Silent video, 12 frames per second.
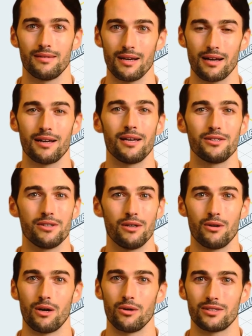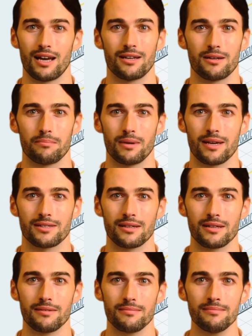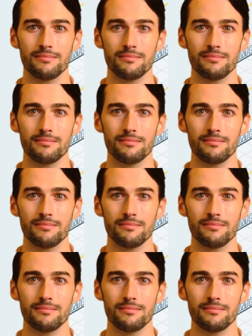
and has zero attack complexity.